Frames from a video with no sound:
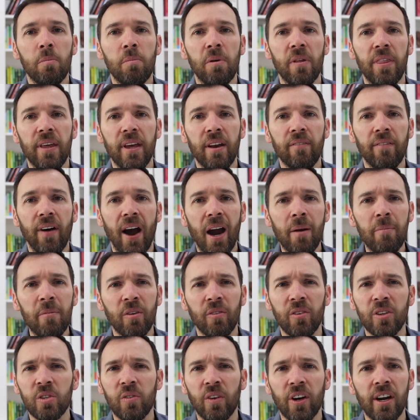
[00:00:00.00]
but the
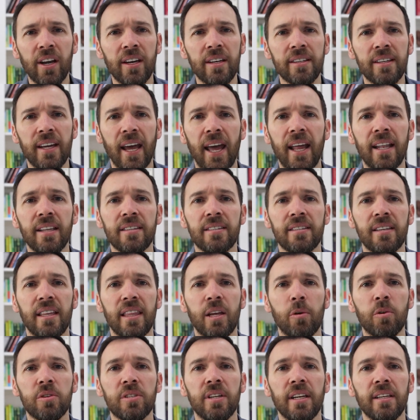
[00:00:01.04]
environment was very intense and
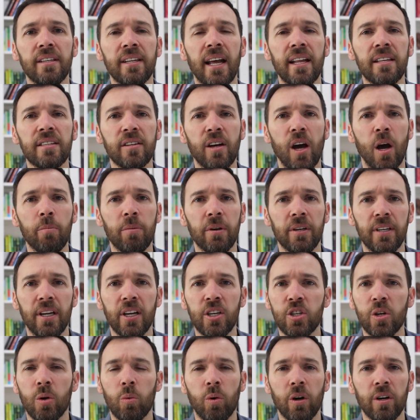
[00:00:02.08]
there was an intense
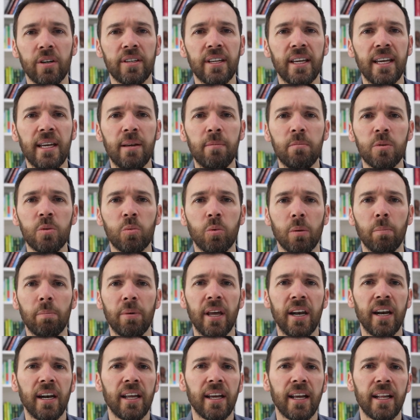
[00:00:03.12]
competition where teams were
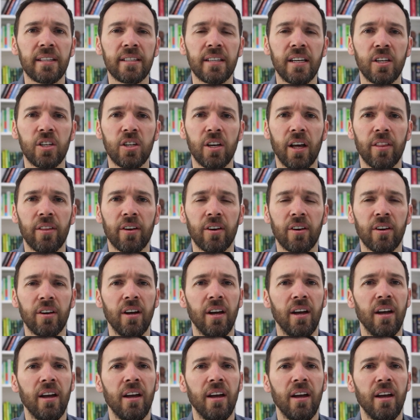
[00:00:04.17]
pitted against each other.